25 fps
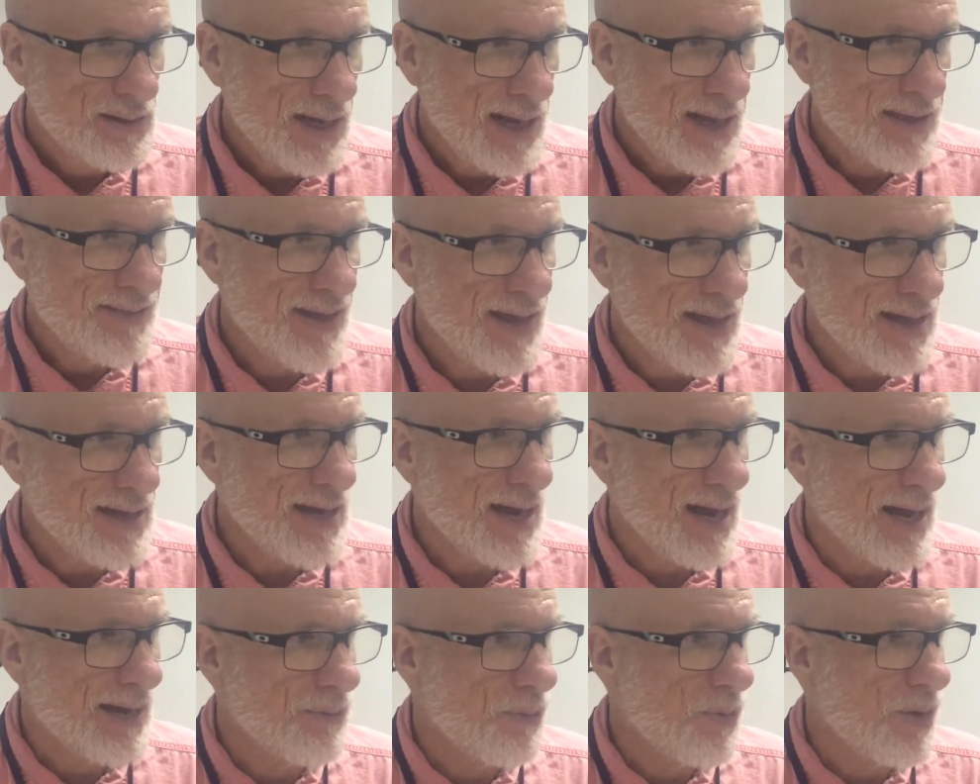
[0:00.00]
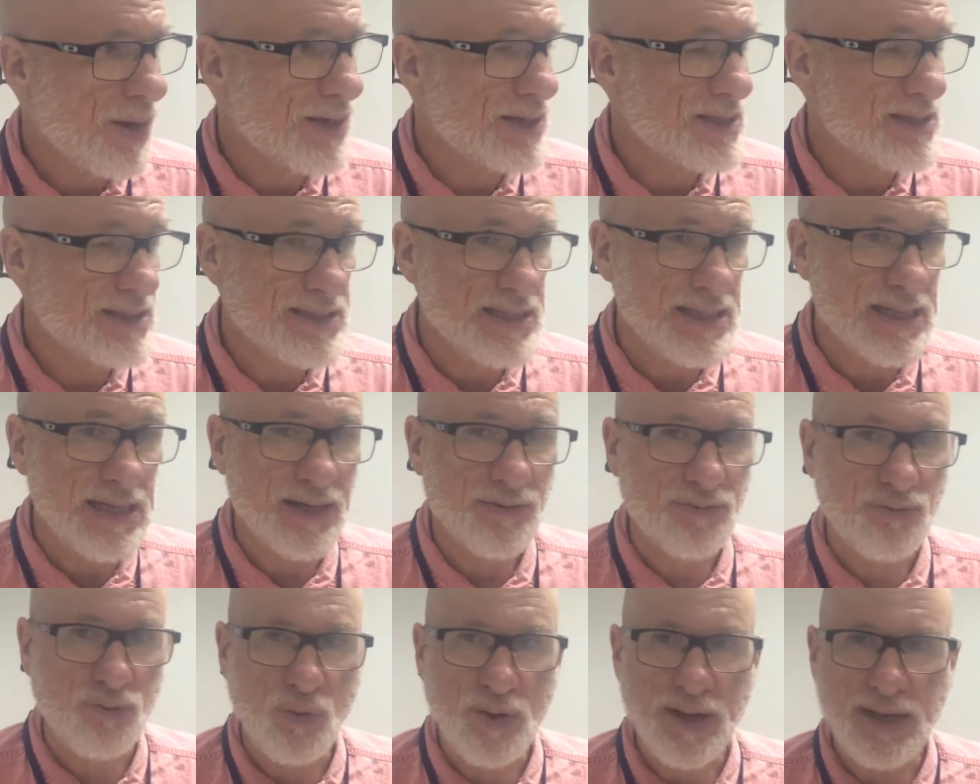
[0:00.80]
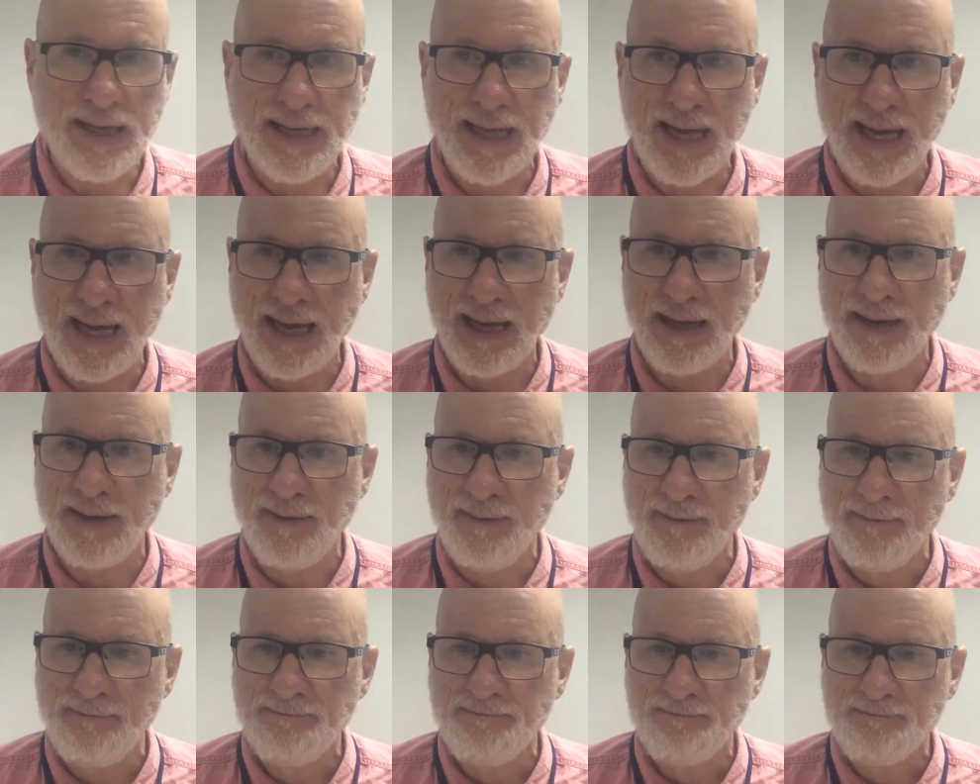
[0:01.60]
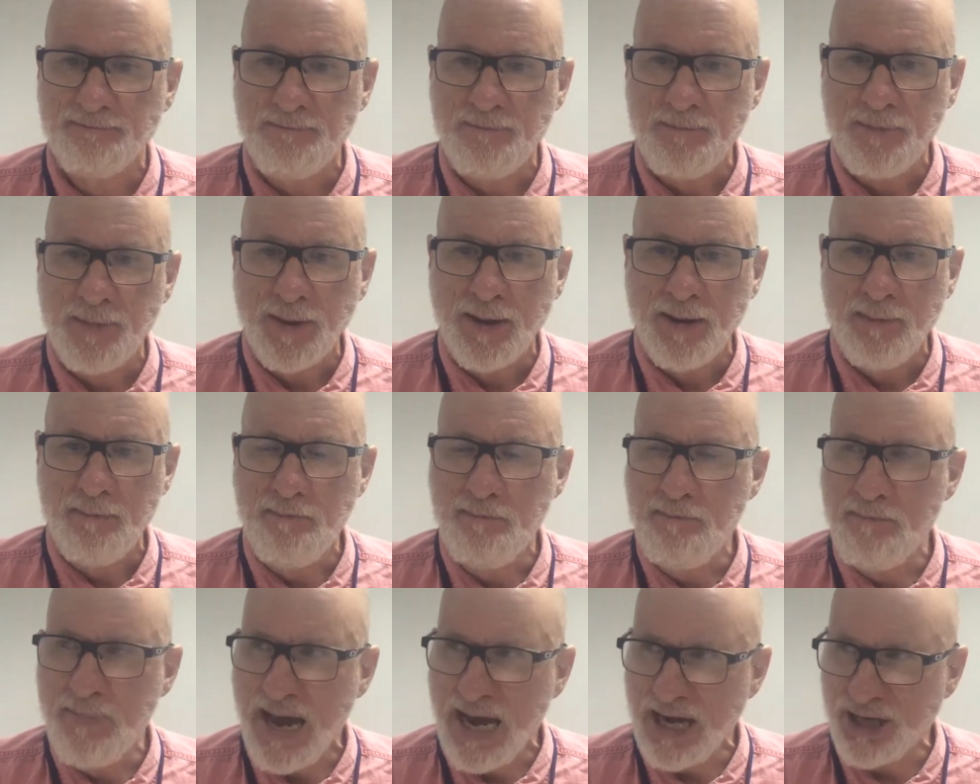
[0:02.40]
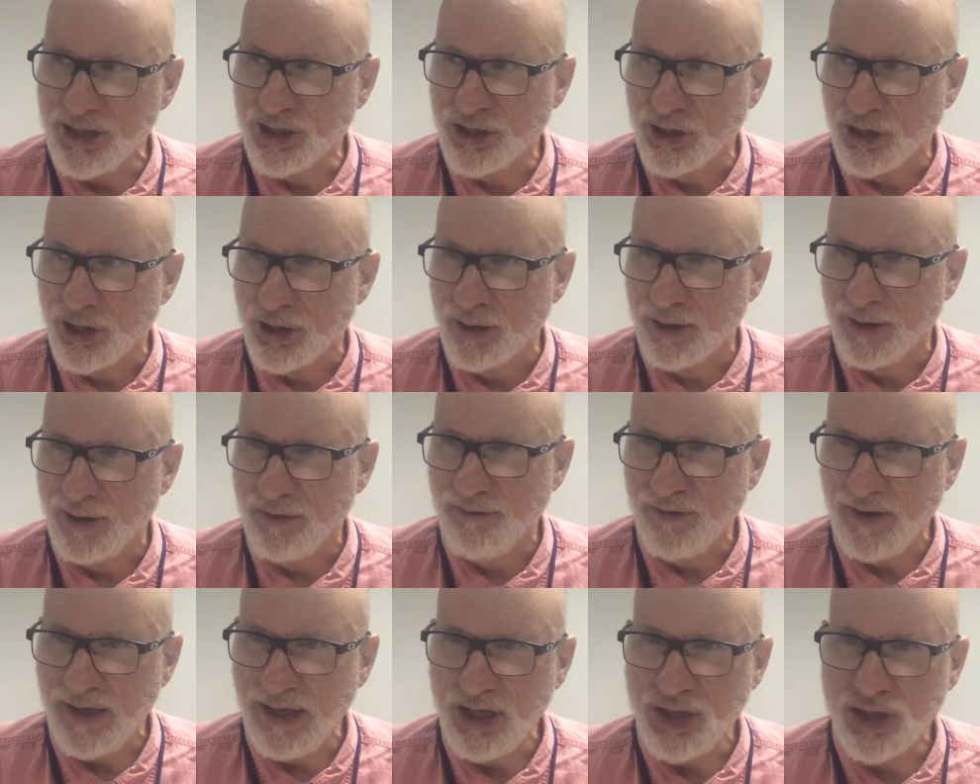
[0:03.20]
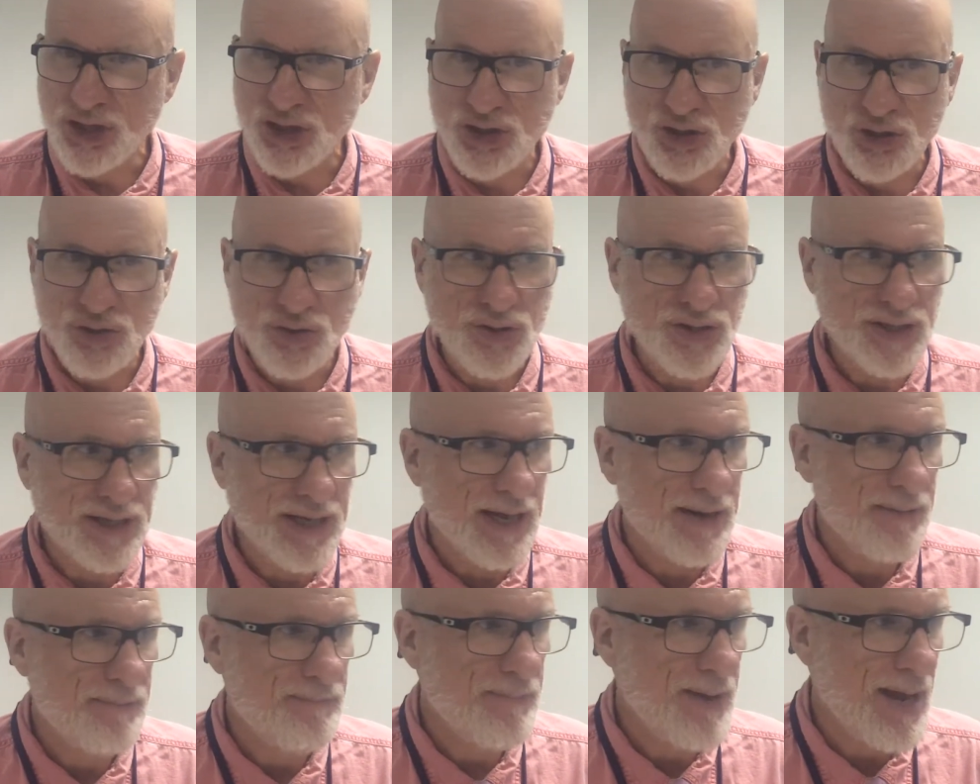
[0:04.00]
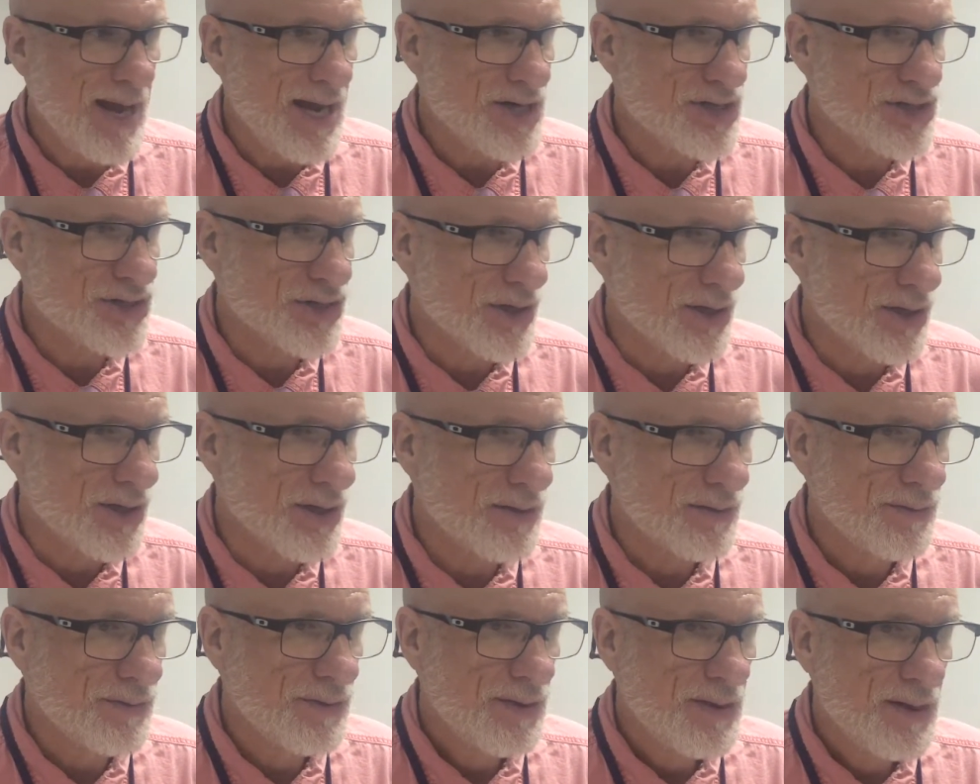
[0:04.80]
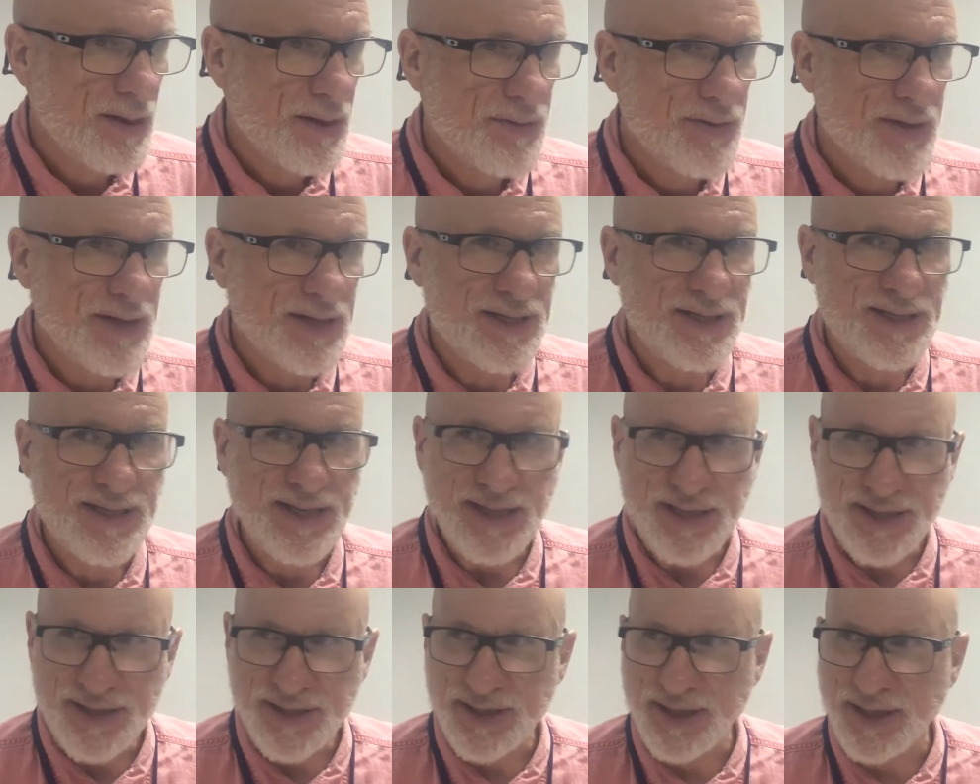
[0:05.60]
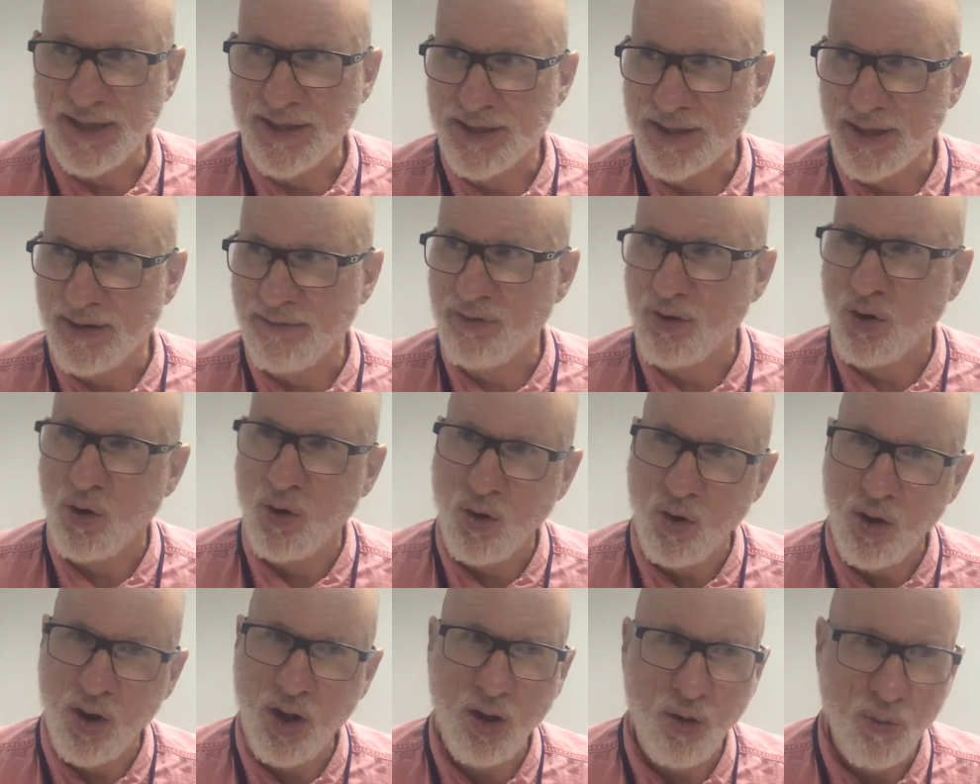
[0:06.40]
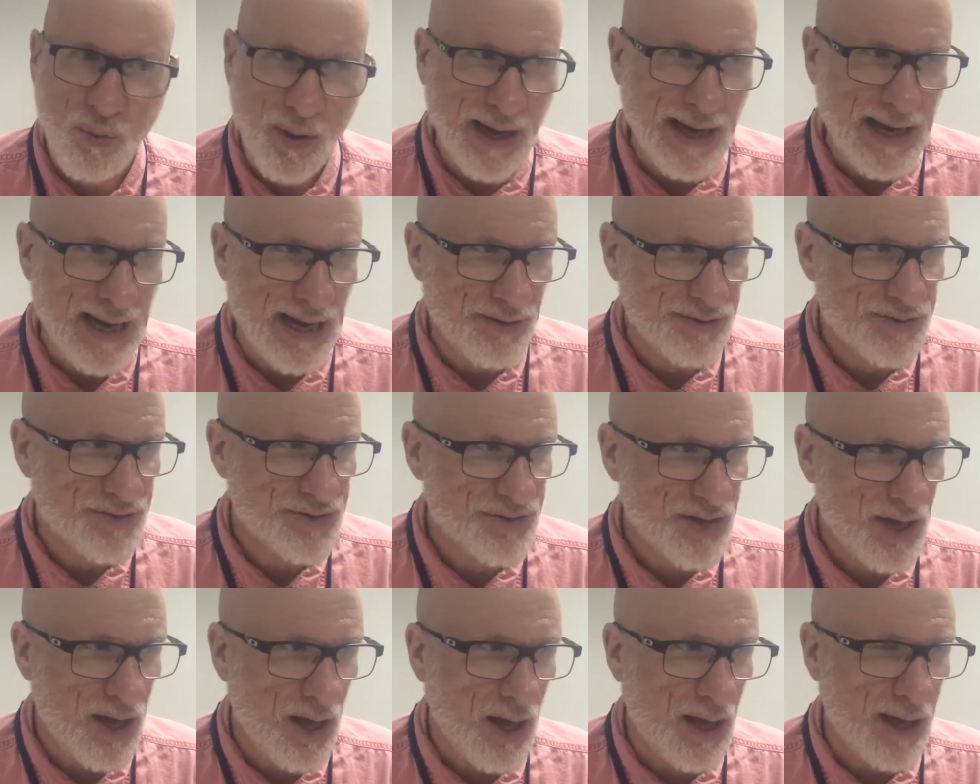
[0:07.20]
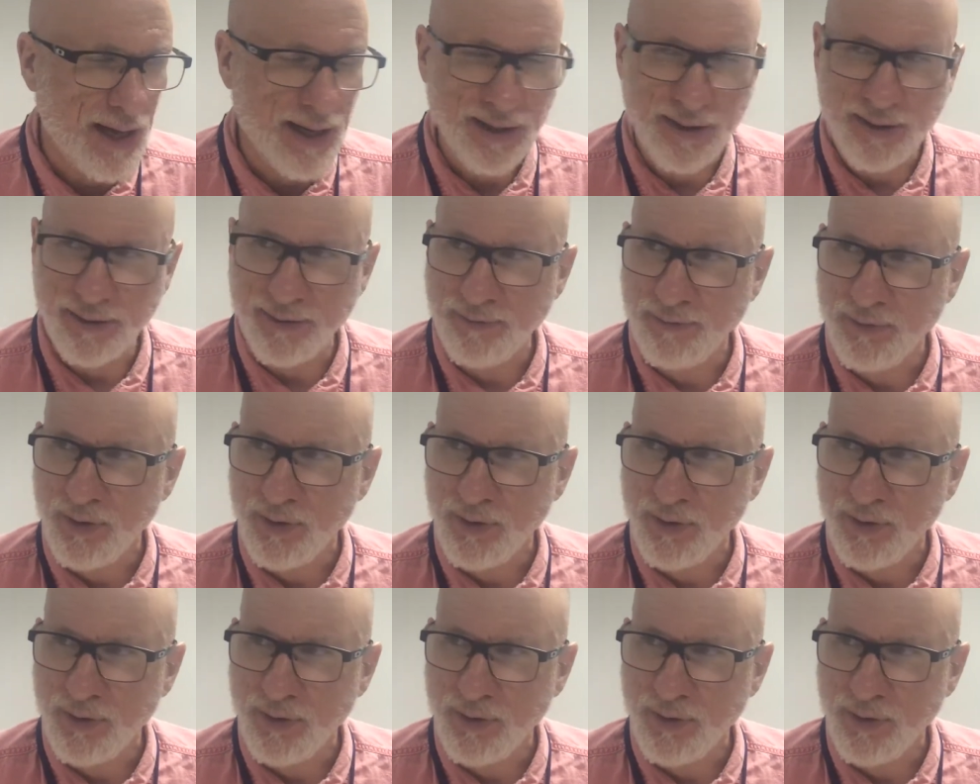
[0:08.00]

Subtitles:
And then I want to see if we can measure, if each student can measure the distance of the hallway outside